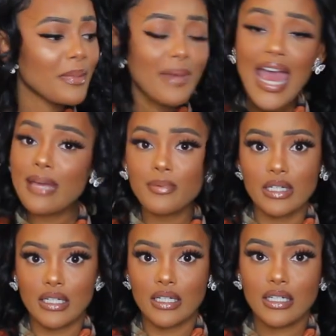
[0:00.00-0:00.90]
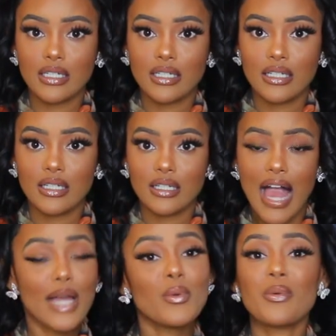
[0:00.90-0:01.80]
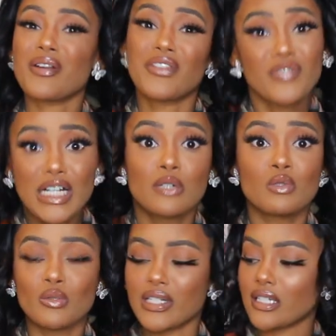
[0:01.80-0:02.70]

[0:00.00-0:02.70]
But baby, I can wear what I want to